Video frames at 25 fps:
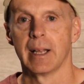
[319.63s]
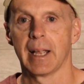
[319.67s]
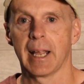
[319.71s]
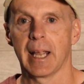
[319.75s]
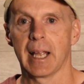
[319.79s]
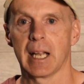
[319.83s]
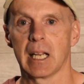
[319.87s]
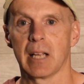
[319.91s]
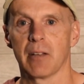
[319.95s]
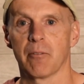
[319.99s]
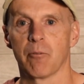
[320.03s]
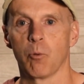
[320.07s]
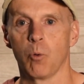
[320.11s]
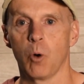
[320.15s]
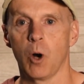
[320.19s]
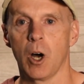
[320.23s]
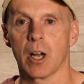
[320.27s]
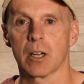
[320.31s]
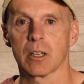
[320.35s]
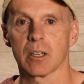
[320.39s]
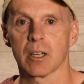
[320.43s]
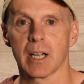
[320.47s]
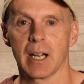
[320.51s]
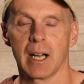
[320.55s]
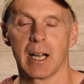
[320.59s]
and if
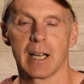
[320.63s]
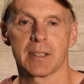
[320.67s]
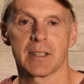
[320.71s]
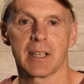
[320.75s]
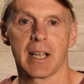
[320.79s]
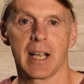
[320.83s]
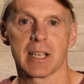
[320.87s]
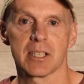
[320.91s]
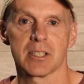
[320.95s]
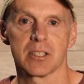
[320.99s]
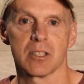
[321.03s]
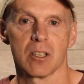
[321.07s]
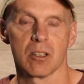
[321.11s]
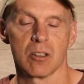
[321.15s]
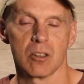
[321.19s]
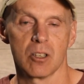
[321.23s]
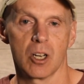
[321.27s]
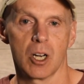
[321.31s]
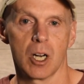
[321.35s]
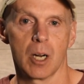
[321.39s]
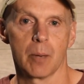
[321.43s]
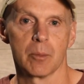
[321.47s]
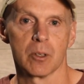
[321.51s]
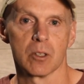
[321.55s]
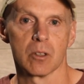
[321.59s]
water contacts the
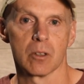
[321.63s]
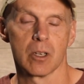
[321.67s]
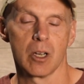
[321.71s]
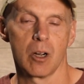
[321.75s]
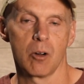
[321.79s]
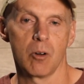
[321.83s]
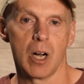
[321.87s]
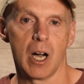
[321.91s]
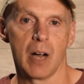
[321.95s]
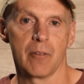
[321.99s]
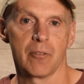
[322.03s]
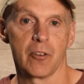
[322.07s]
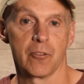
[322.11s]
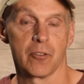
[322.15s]
alarm, it'll go off.